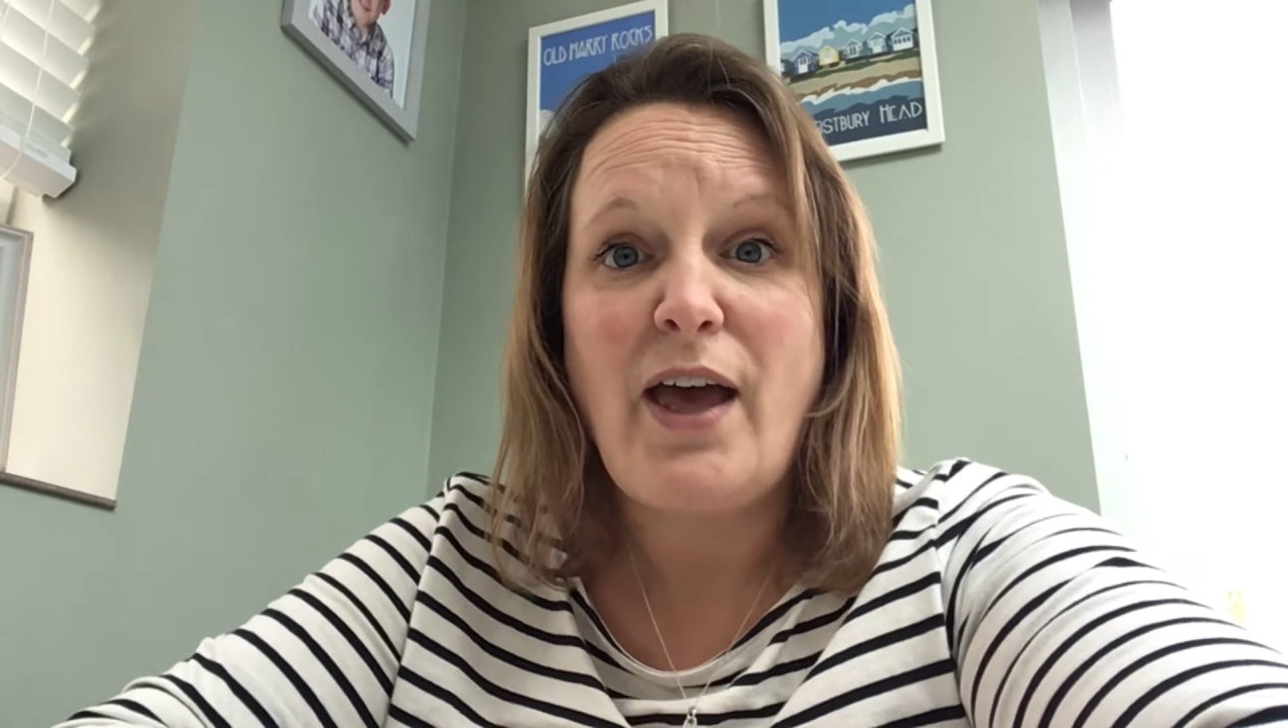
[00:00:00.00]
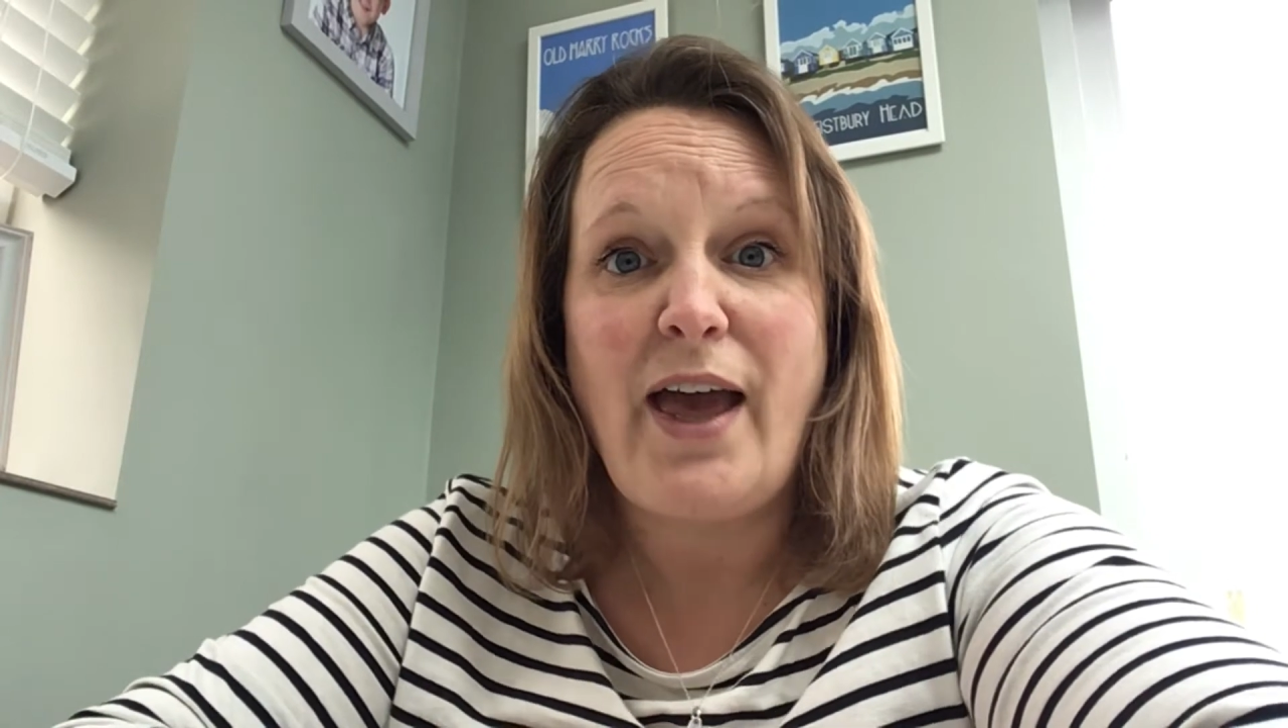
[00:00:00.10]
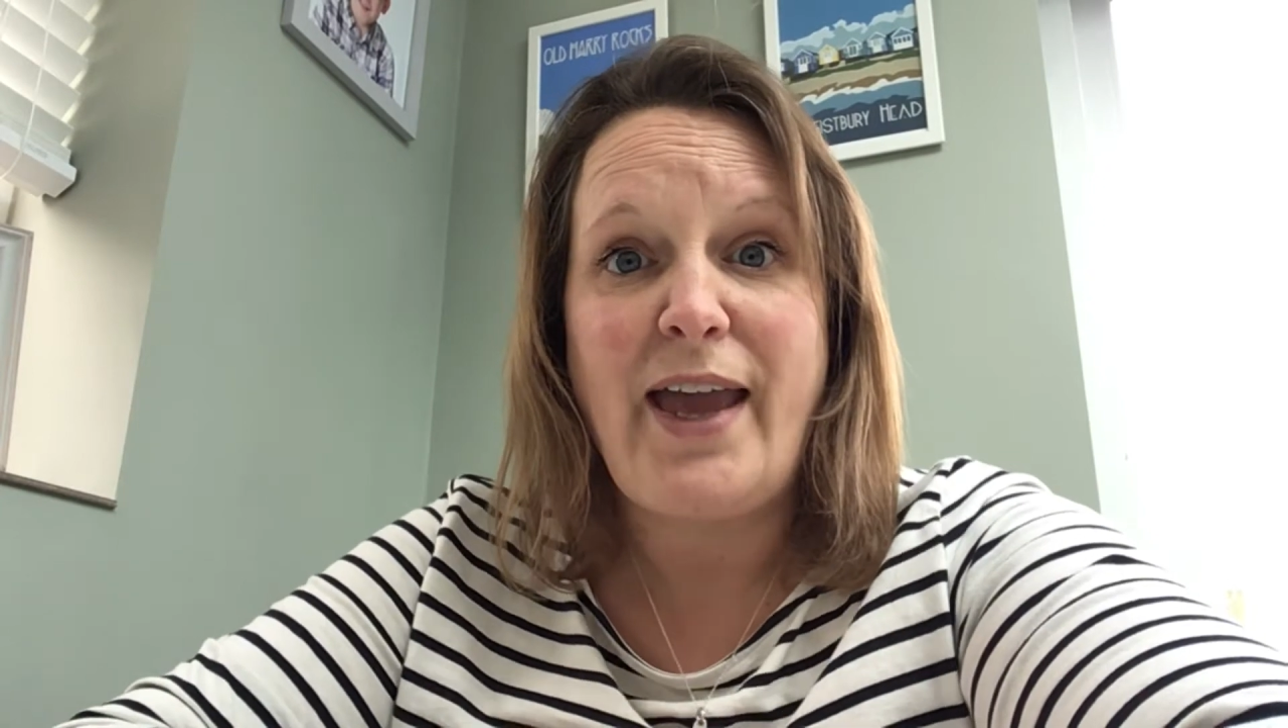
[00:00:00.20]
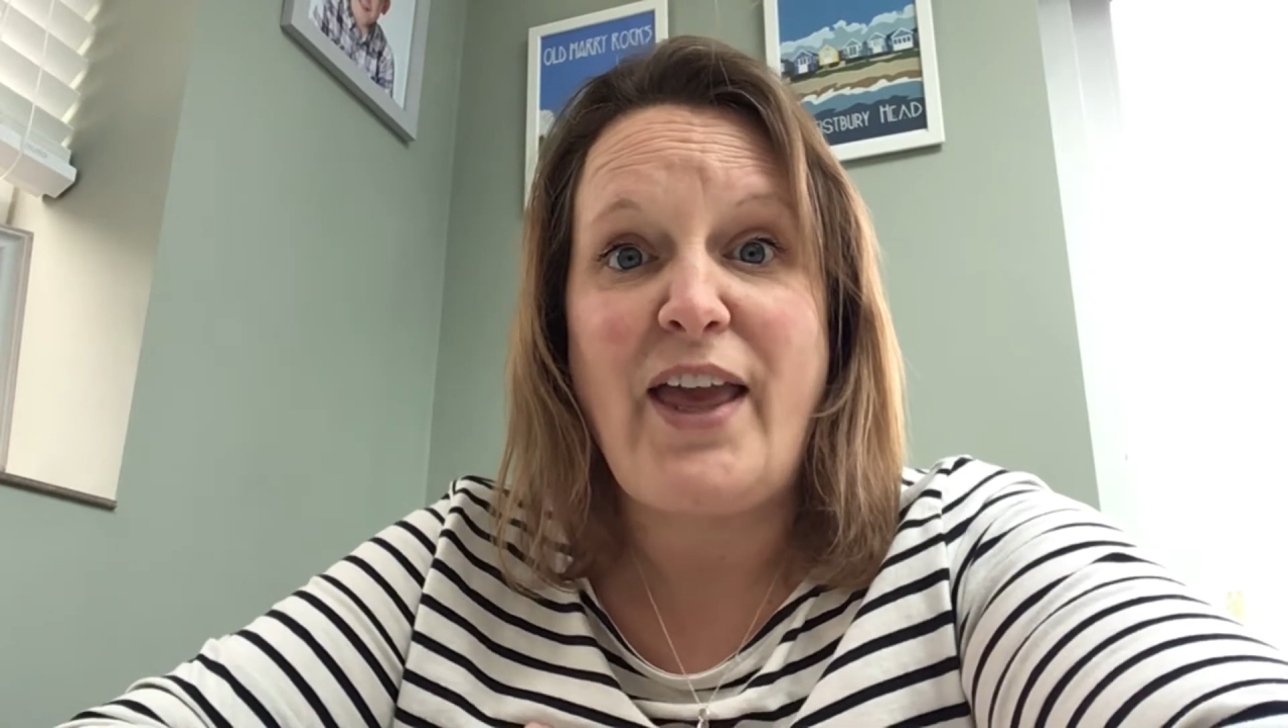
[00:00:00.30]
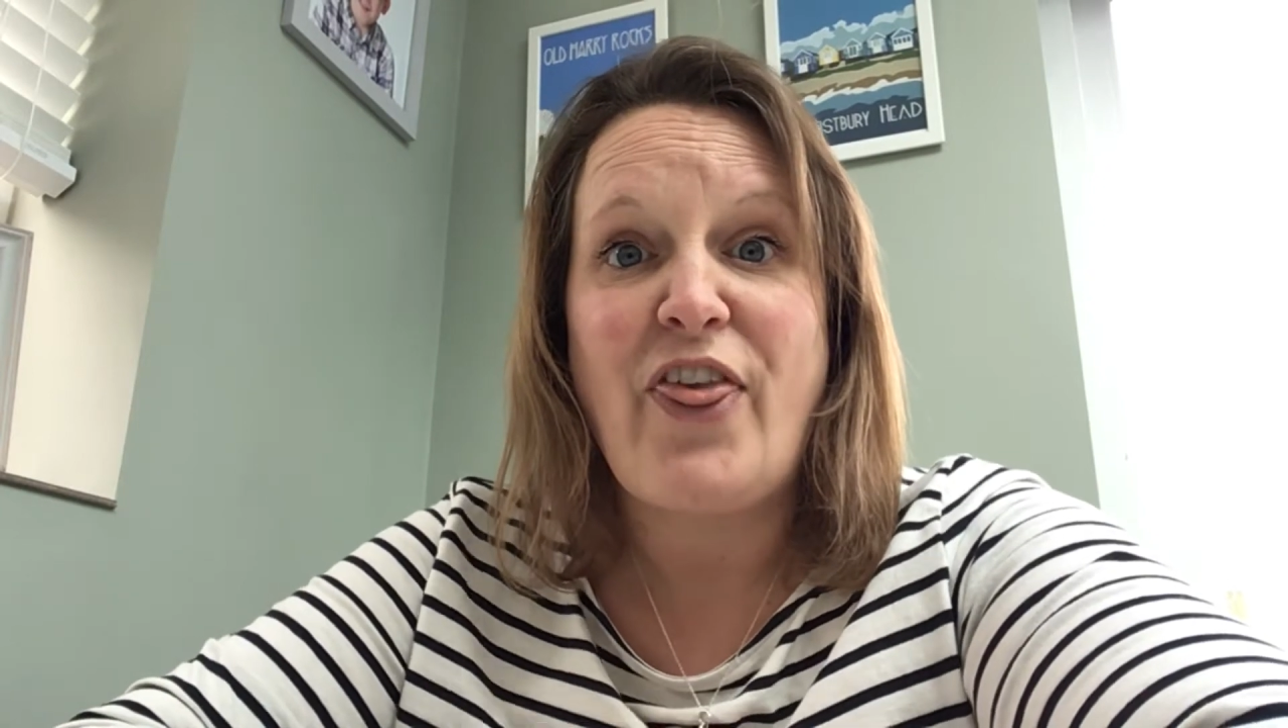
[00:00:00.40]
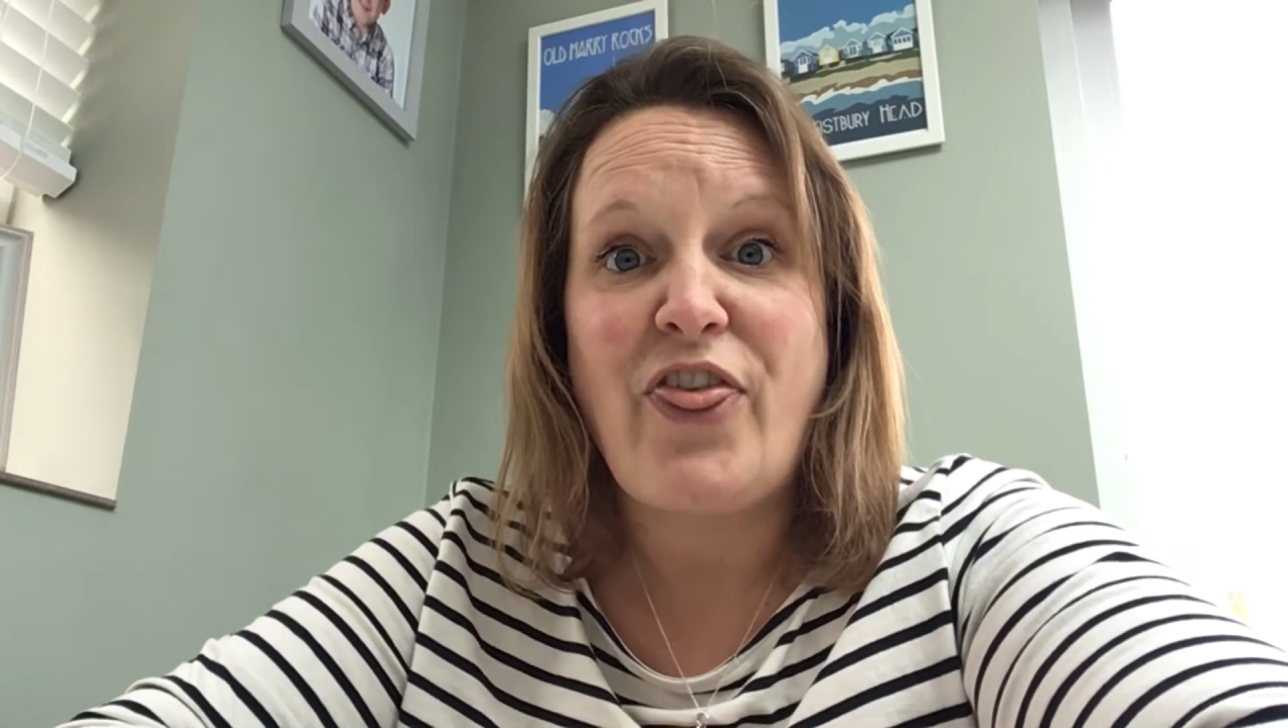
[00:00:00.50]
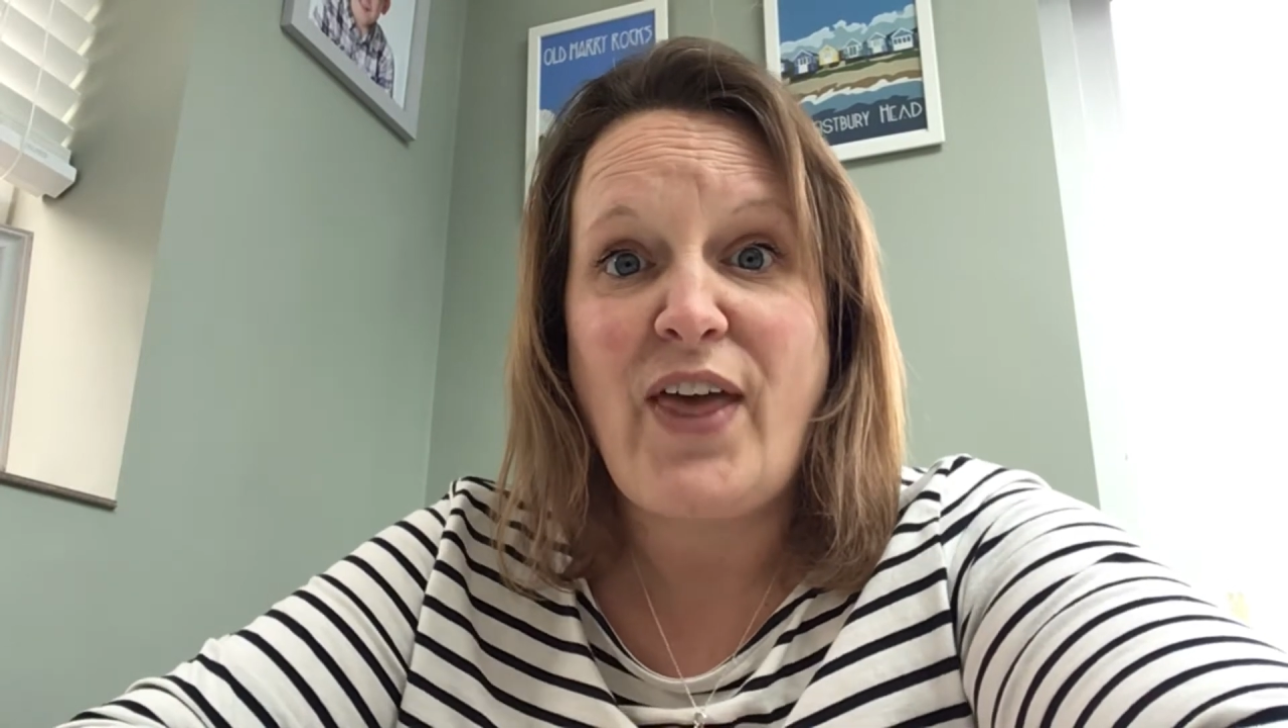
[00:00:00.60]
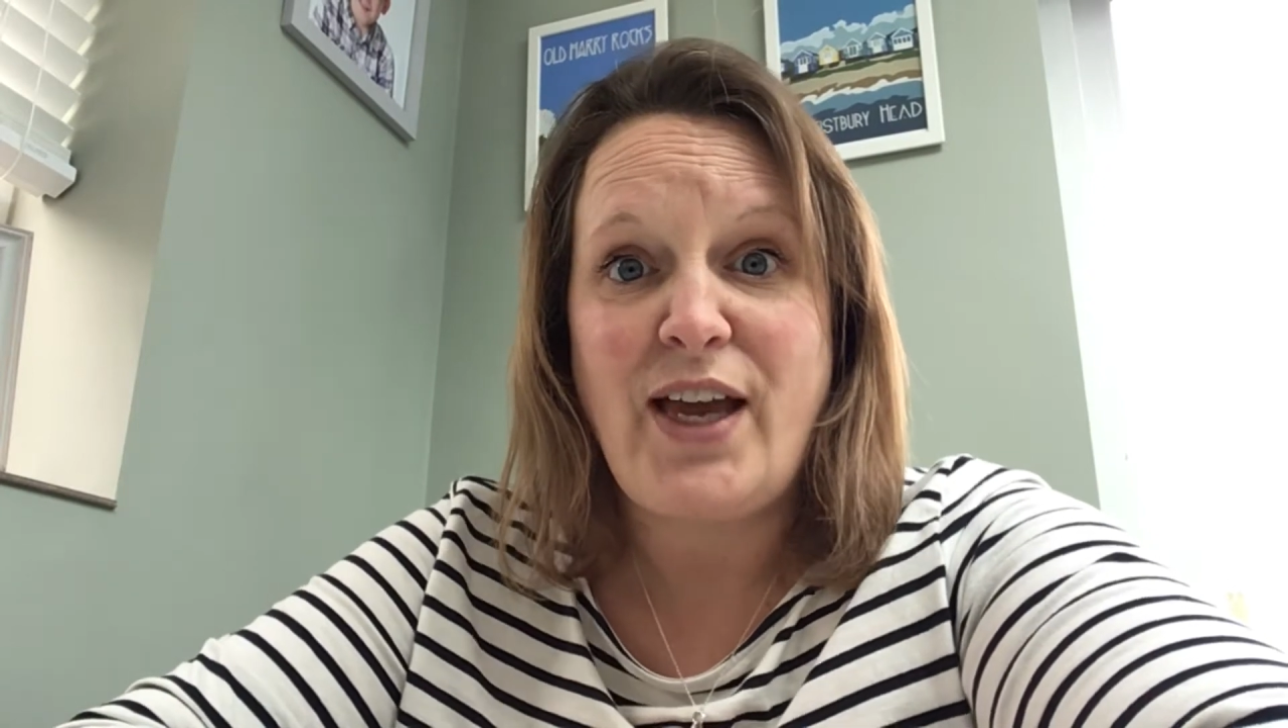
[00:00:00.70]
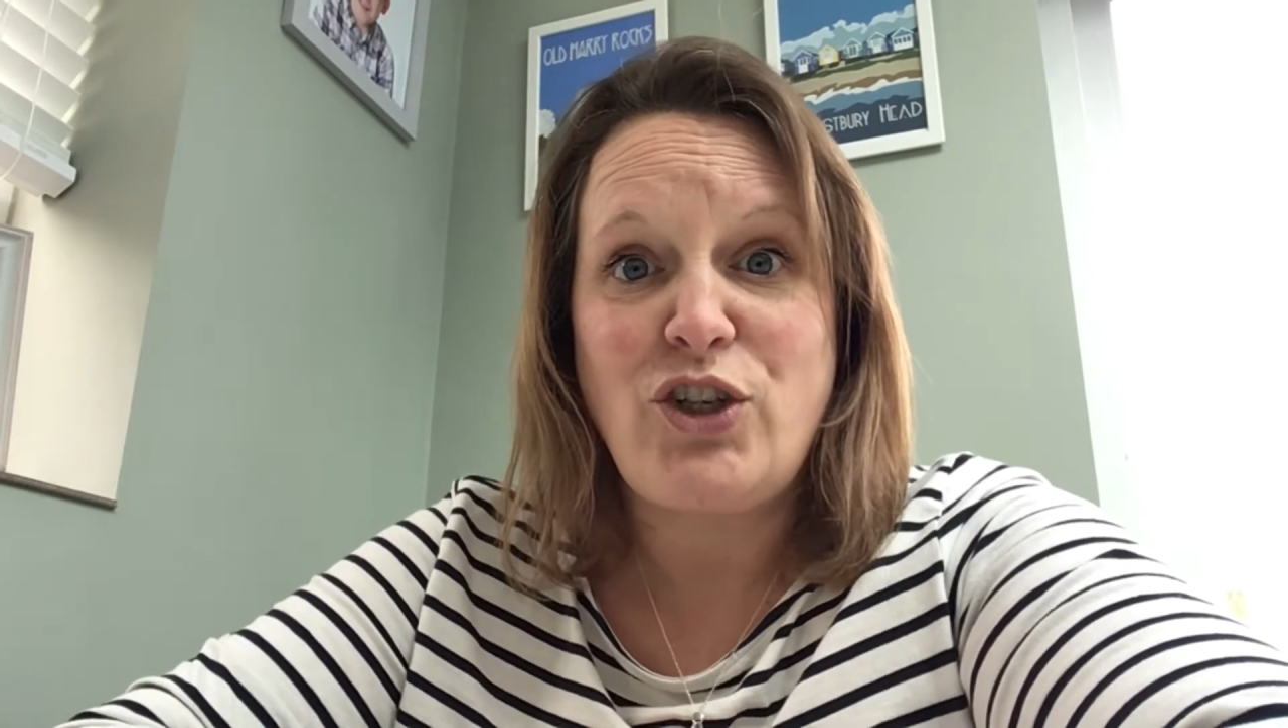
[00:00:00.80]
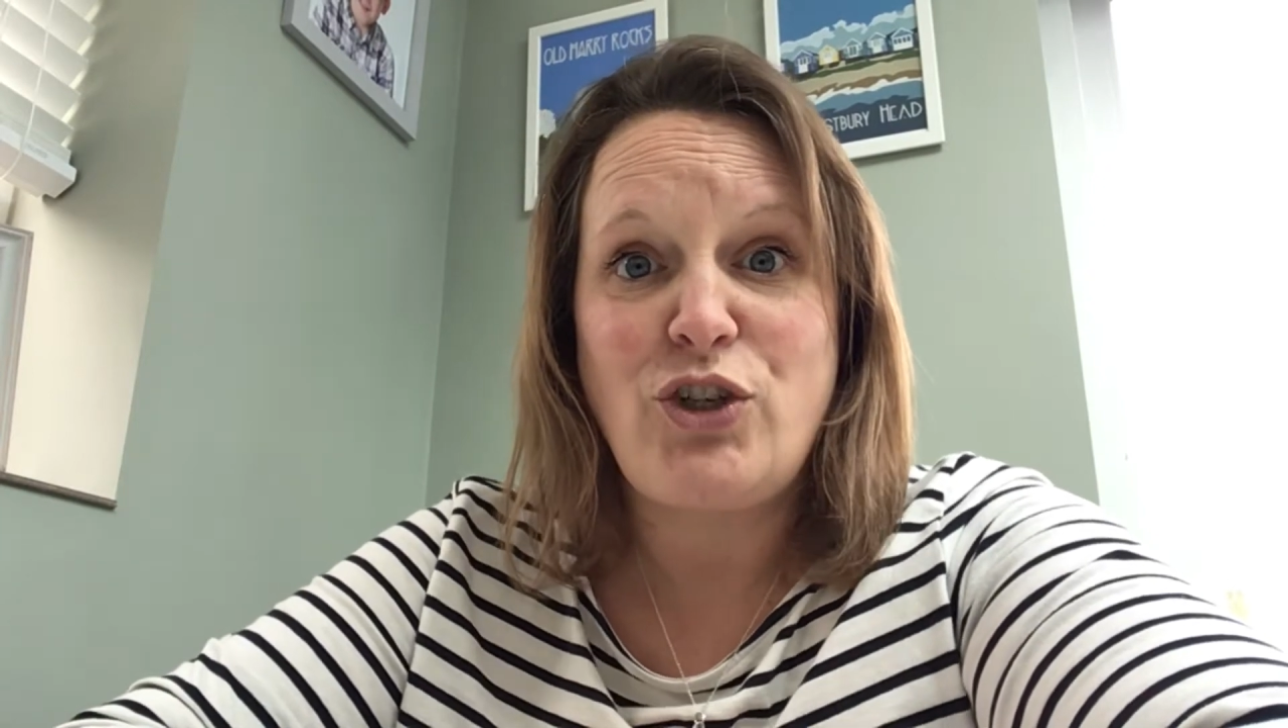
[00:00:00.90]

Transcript: a thatched